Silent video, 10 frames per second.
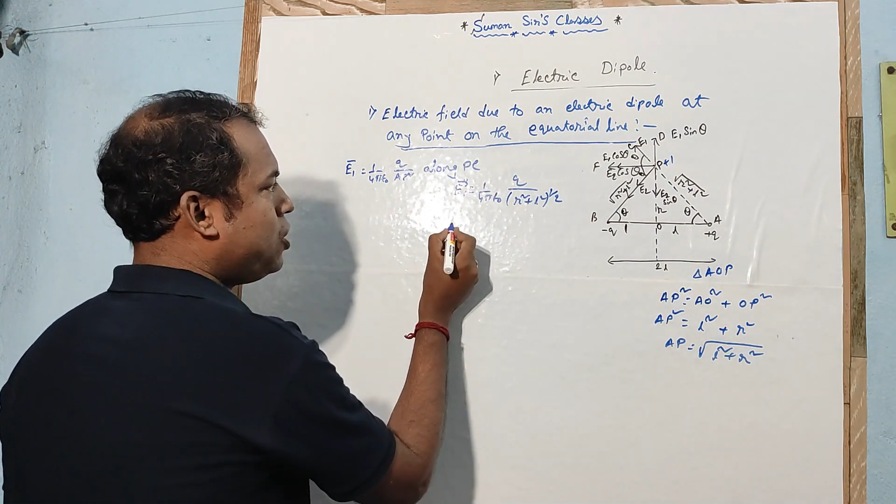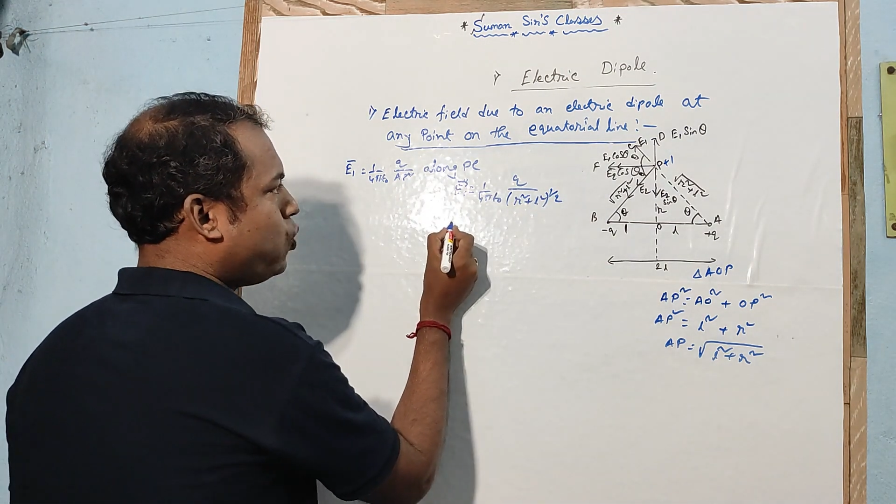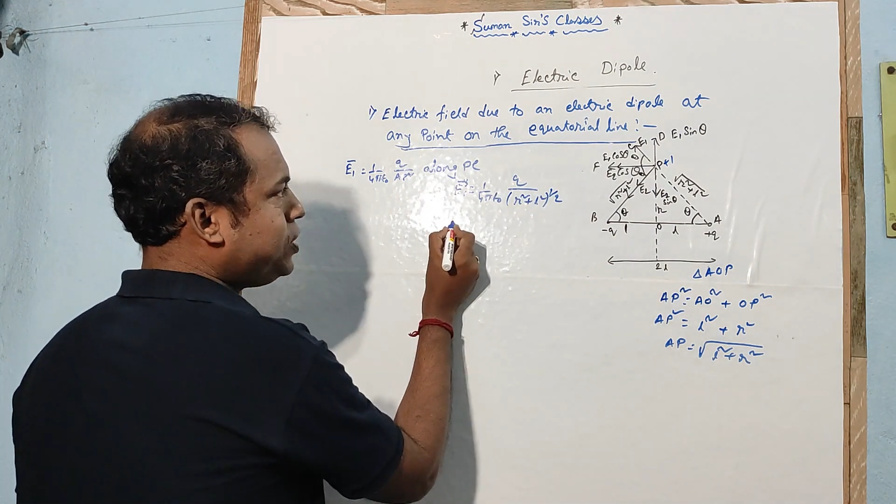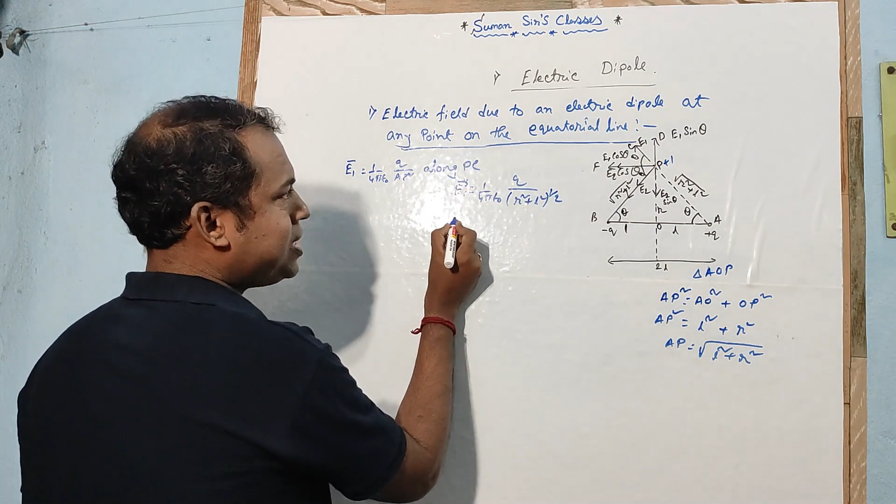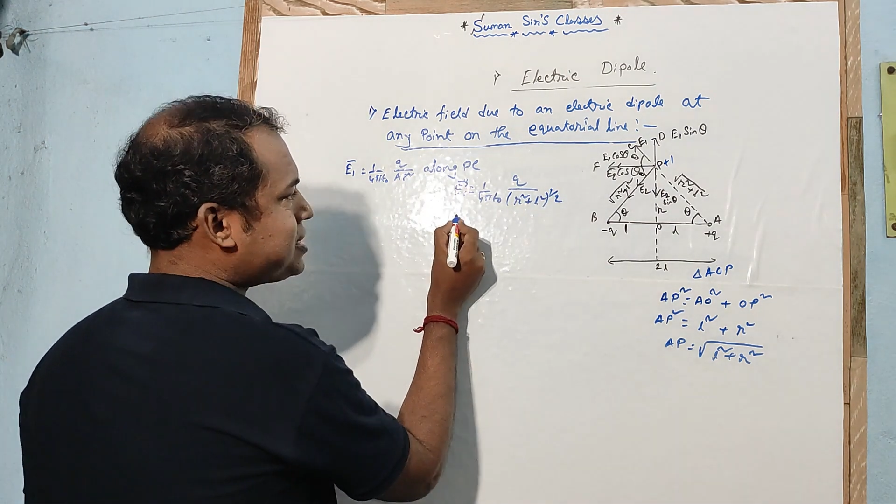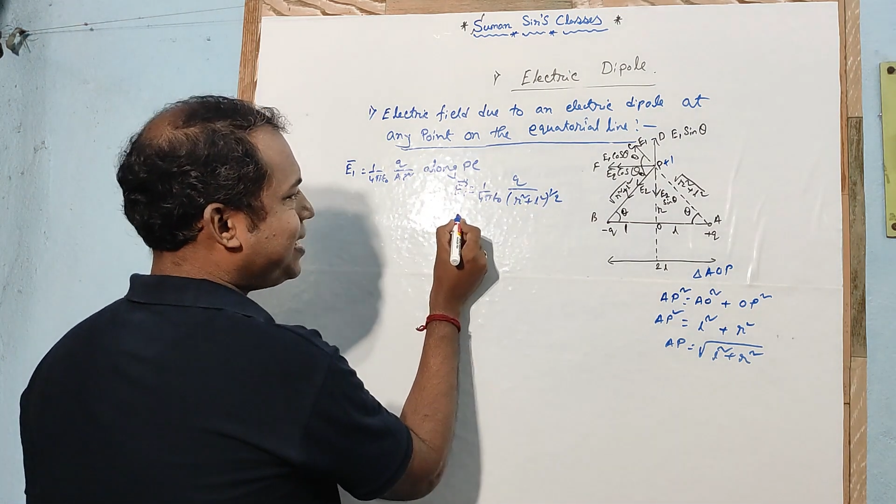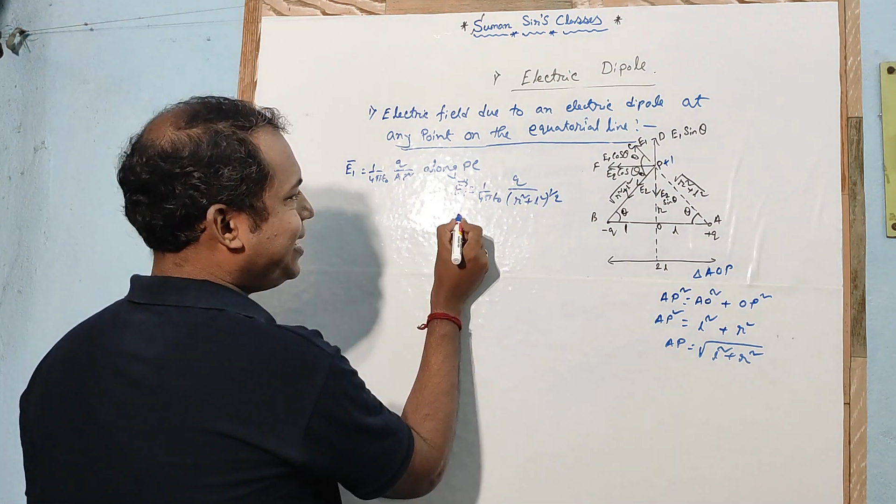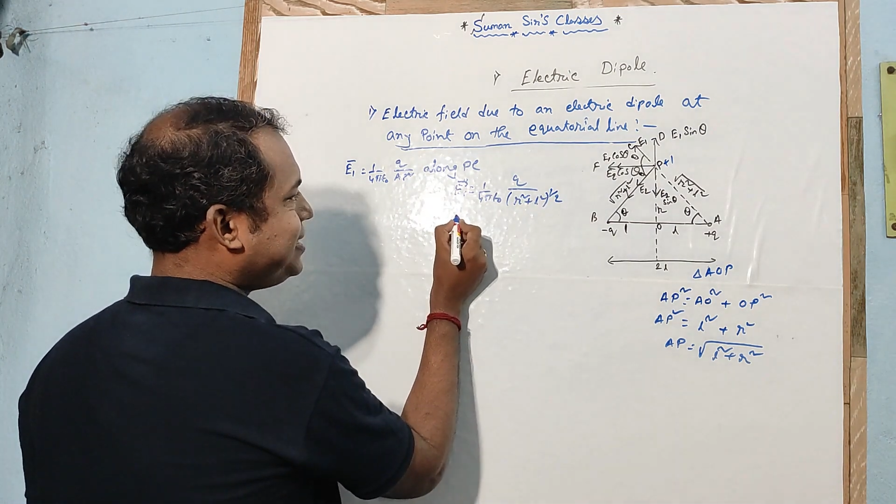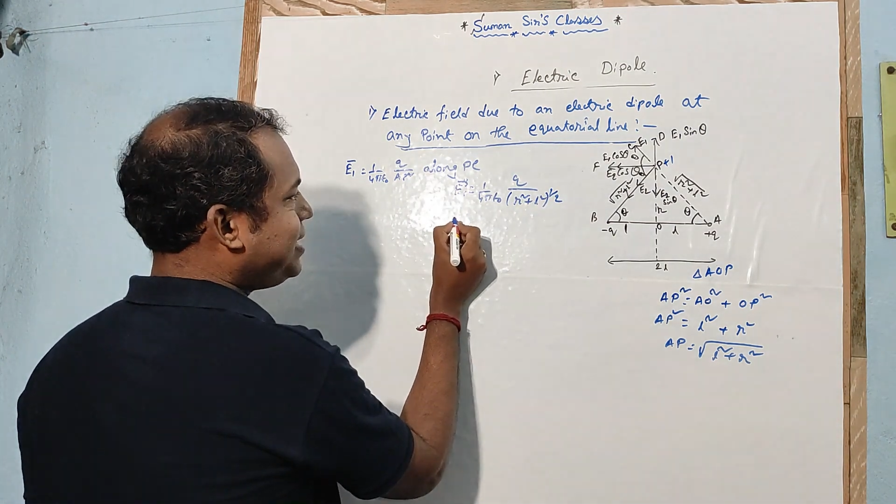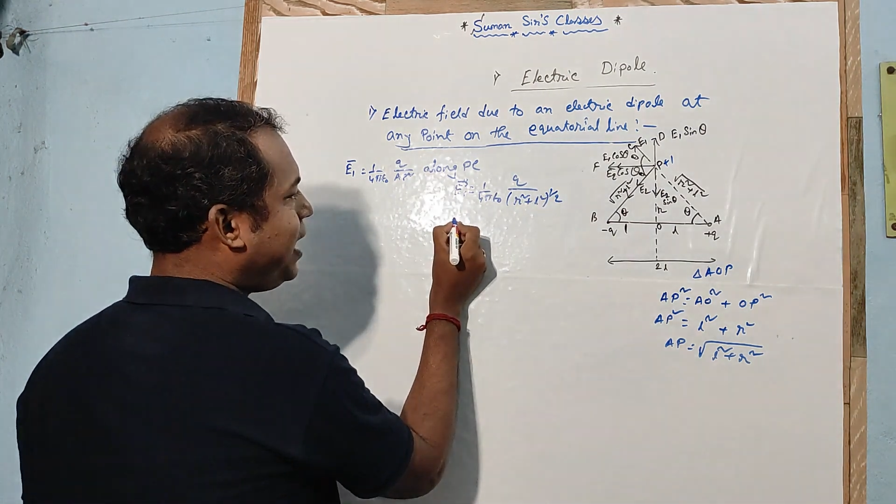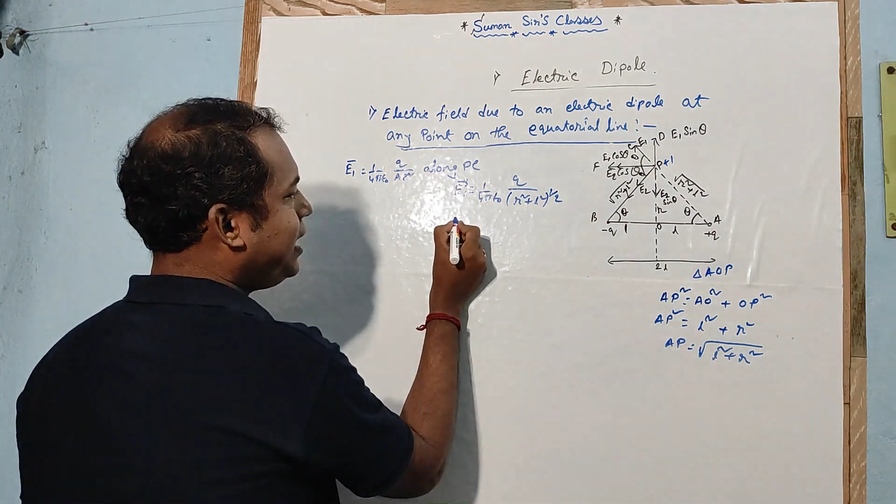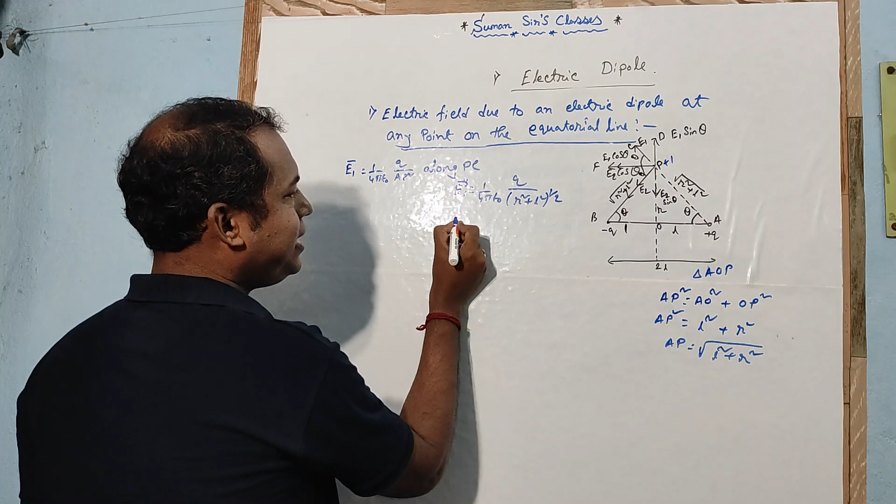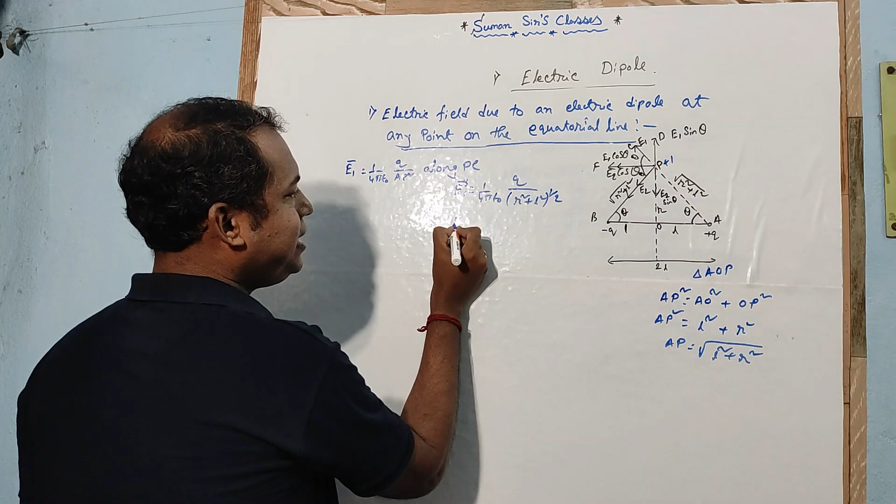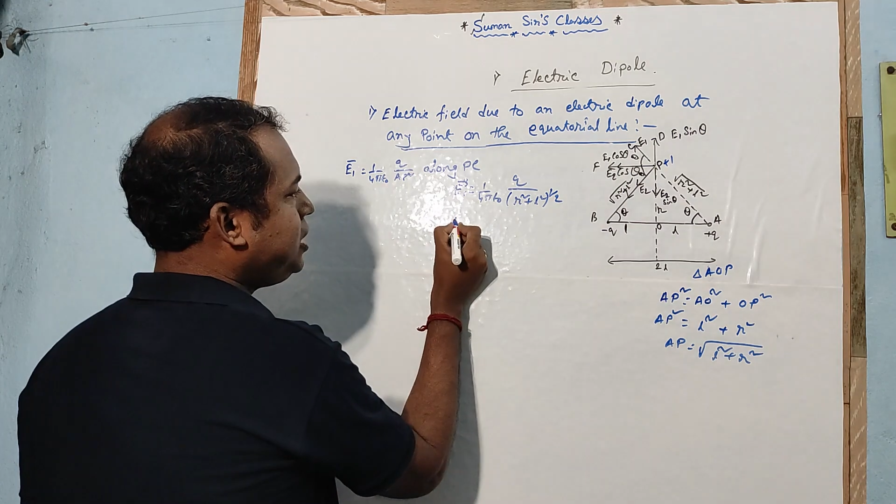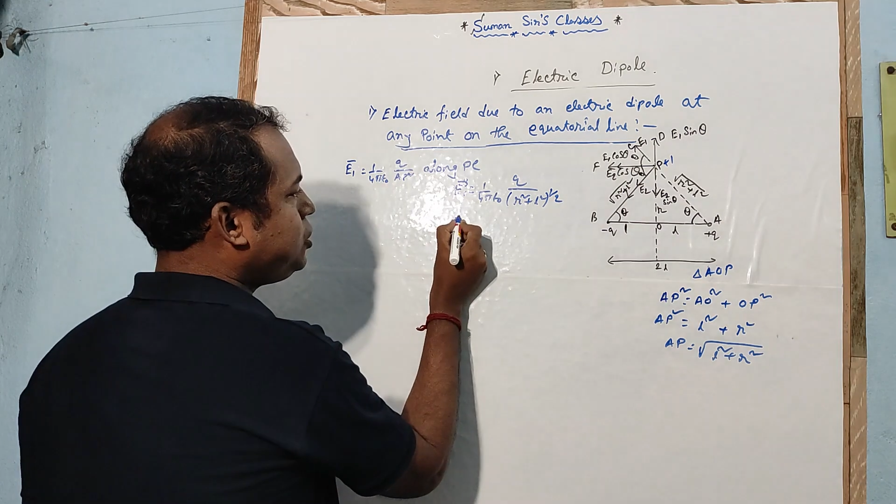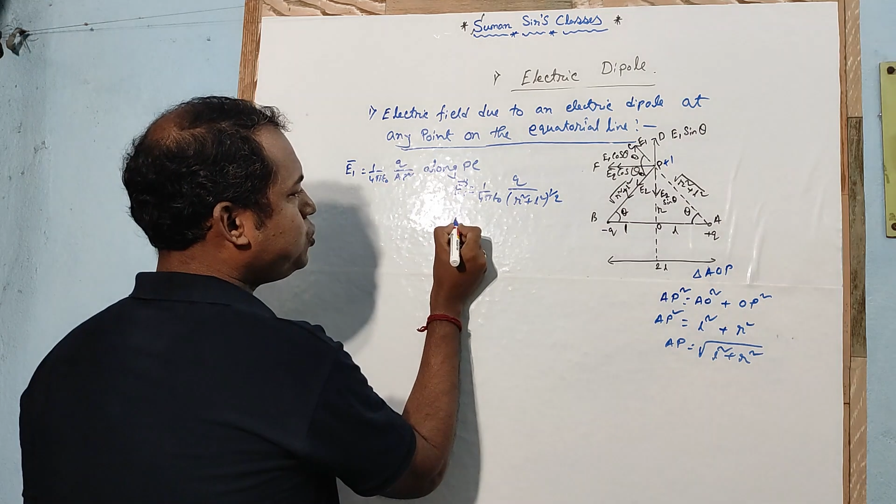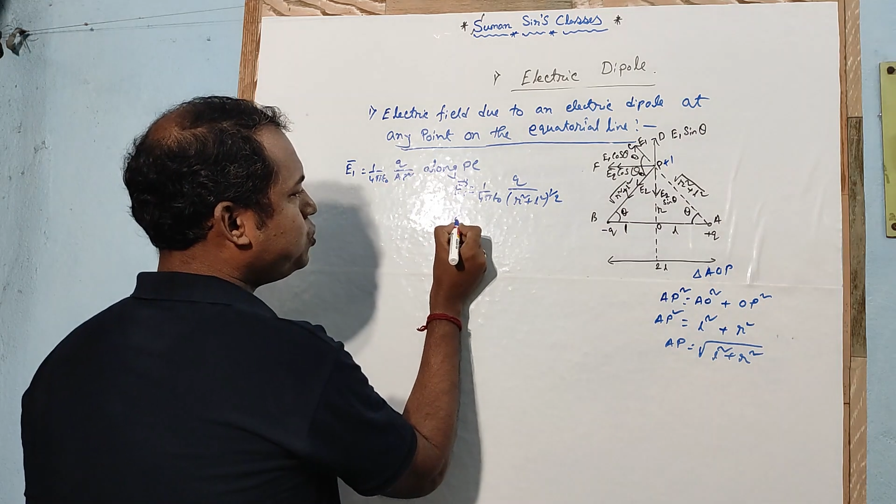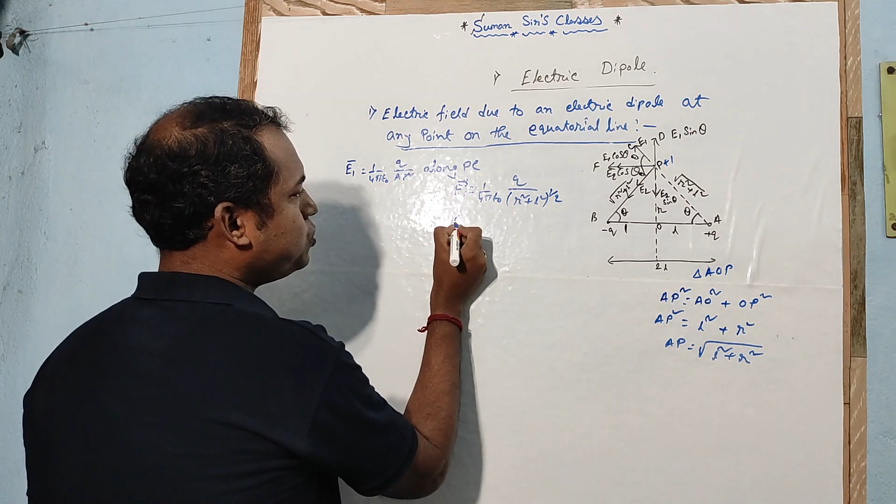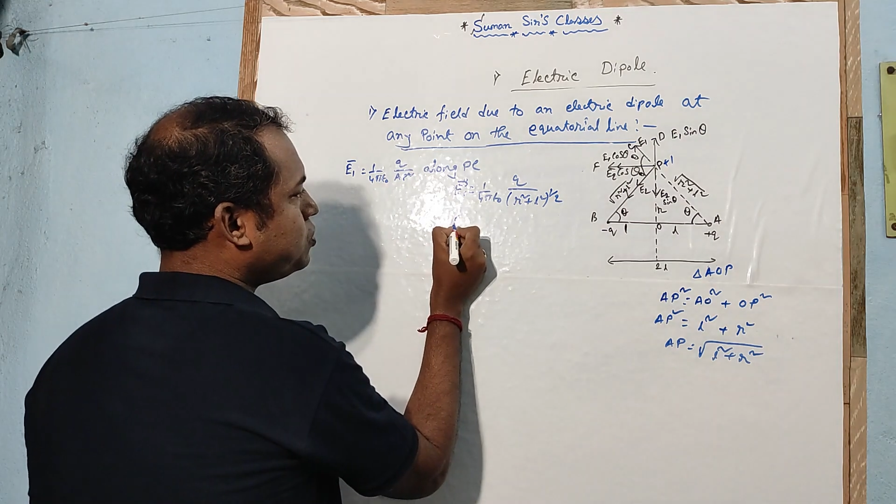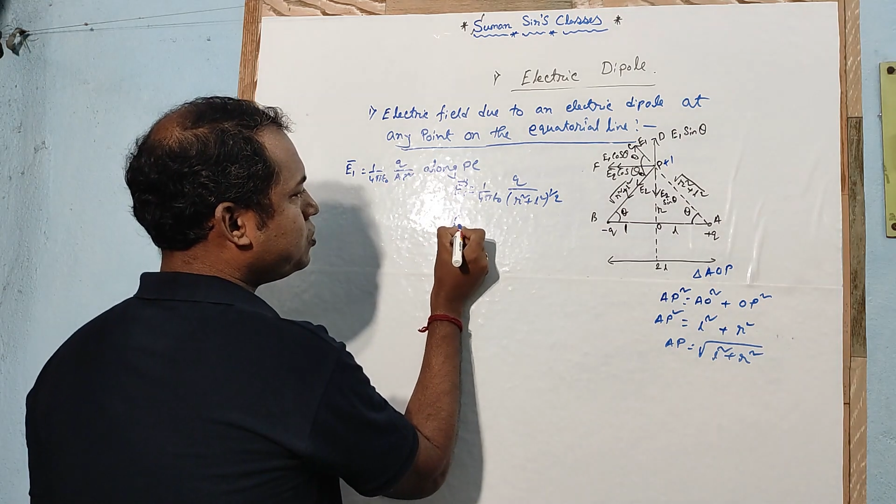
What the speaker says: we just write the E2.